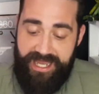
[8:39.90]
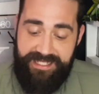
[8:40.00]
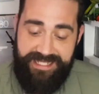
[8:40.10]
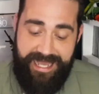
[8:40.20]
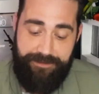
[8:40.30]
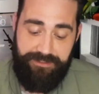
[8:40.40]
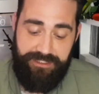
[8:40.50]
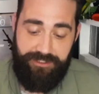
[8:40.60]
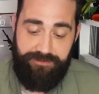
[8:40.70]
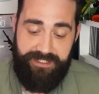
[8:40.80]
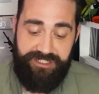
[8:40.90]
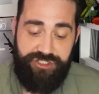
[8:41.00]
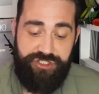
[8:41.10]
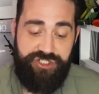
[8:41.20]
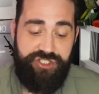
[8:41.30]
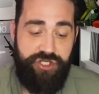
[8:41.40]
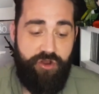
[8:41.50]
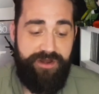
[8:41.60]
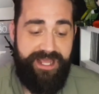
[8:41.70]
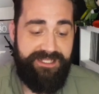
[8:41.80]
is absolutely
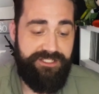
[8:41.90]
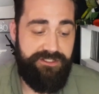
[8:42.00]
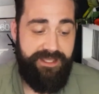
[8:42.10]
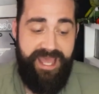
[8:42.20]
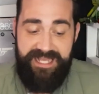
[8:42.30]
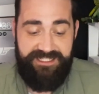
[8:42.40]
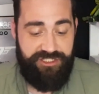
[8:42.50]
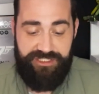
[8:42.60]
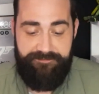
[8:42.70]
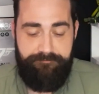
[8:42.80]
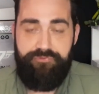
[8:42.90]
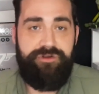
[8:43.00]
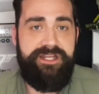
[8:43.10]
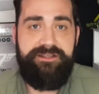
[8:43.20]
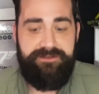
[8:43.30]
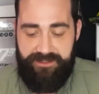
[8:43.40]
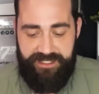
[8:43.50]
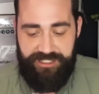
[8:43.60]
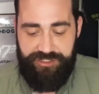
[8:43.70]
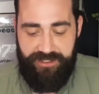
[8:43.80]
shiny, and so it's just in brilliant
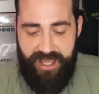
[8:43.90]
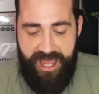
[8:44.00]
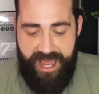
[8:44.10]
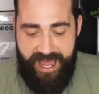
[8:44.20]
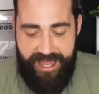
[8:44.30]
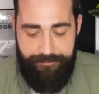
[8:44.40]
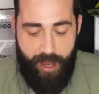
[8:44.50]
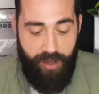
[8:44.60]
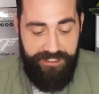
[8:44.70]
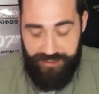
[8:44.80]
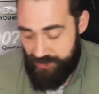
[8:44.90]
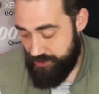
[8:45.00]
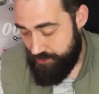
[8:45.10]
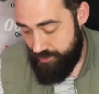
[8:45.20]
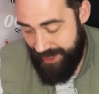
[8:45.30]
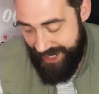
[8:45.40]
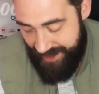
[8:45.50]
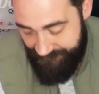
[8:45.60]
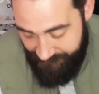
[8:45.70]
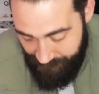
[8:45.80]
condition. I do
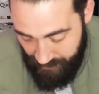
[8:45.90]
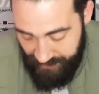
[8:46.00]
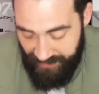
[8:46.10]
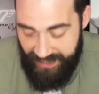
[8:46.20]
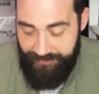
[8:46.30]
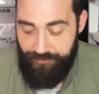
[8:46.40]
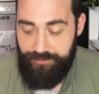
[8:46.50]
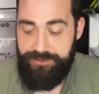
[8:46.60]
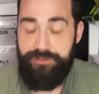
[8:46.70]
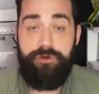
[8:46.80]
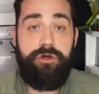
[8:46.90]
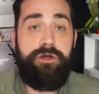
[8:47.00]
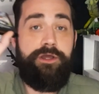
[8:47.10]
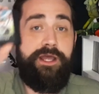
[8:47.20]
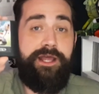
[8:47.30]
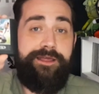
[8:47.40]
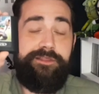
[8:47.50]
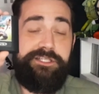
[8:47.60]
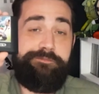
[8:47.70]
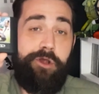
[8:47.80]
have, if you watch the game room tour,
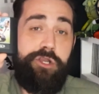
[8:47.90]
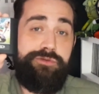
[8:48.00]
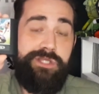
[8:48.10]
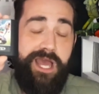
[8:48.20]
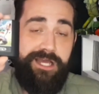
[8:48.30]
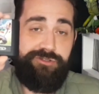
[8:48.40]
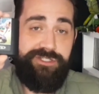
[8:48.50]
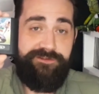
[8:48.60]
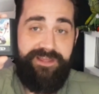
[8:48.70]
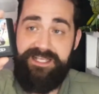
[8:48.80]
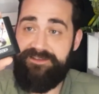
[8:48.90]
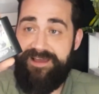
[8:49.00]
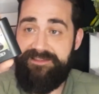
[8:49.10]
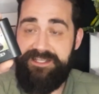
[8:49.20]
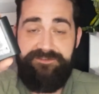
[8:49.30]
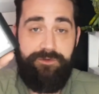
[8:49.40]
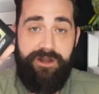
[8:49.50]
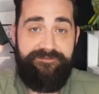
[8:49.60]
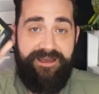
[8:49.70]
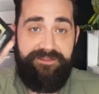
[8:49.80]
this is my loose cartridge of this. I've had this for a
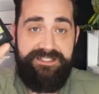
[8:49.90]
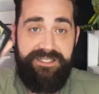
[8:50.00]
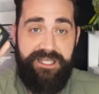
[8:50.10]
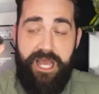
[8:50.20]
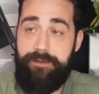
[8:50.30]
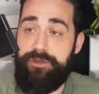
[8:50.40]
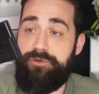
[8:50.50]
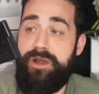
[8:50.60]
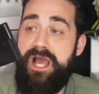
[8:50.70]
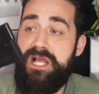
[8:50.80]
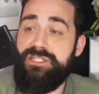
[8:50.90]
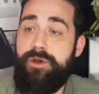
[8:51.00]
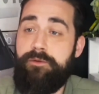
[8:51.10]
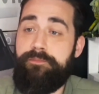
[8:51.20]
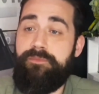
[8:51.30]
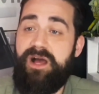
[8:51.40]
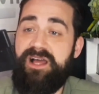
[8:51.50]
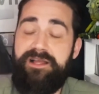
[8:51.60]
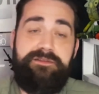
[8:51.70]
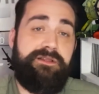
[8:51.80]
while. I found this at a car boot, so
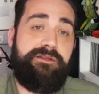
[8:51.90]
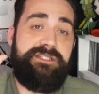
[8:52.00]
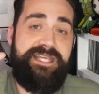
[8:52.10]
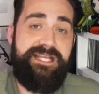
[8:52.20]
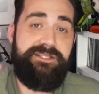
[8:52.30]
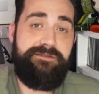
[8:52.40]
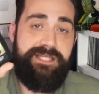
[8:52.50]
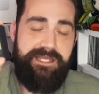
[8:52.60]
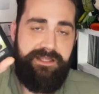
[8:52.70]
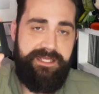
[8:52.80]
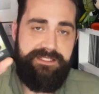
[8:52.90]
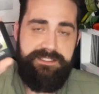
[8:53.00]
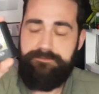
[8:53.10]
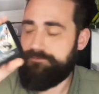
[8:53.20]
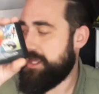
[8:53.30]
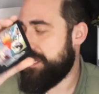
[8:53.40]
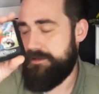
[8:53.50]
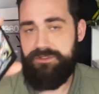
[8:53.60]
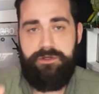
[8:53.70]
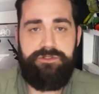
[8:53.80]
I'll CX don't take this,
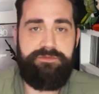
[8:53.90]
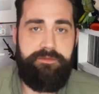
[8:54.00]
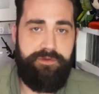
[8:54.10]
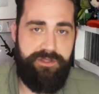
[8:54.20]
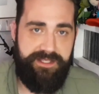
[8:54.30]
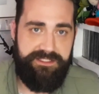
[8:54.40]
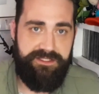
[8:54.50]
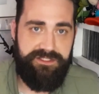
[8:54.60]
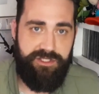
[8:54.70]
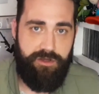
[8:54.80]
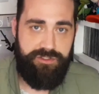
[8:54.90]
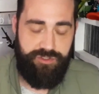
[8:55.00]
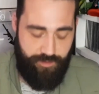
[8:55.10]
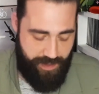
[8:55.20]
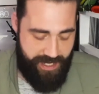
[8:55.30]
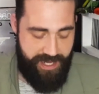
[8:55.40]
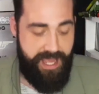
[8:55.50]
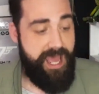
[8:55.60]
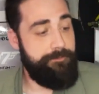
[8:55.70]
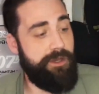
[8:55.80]
so I'll just be putting this to the side somewhere,
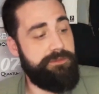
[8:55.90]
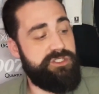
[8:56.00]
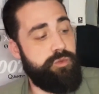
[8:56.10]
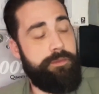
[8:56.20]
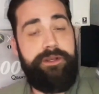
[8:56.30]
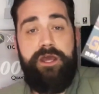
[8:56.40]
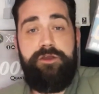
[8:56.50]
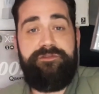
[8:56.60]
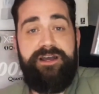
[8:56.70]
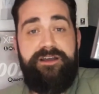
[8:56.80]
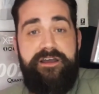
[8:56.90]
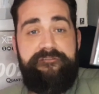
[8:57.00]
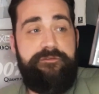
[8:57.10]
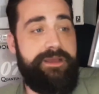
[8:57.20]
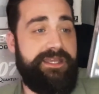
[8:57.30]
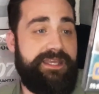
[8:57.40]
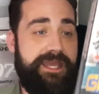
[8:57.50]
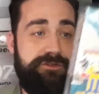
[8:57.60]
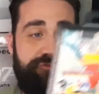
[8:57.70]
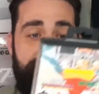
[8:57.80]
but I'll be swapping it over for Mega
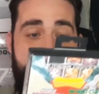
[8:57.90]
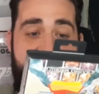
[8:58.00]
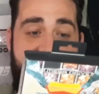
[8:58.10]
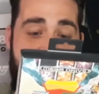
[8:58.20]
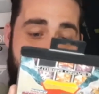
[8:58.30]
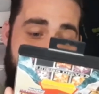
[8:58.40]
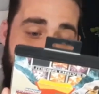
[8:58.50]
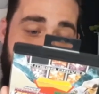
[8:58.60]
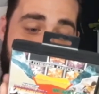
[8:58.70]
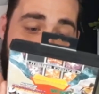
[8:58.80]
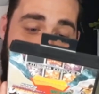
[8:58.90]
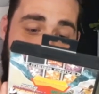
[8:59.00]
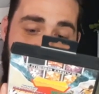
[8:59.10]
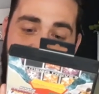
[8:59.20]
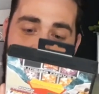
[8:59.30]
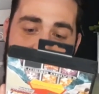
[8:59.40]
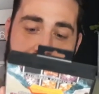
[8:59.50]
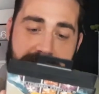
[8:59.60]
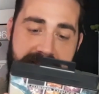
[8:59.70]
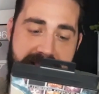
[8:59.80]
Games. Really happy to be adding this. I never really
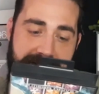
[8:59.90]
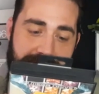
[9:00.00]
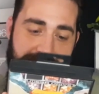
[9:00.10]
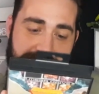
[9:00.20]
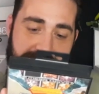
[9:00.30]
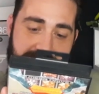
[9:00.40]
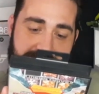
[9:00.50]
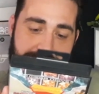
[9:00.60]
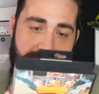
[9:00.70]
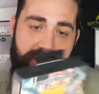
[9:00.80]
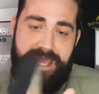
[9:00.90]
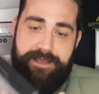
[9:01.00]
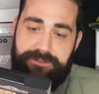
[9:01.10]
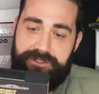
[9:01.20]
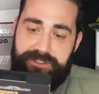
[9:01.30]
played Hang On as a kid, but I absolutely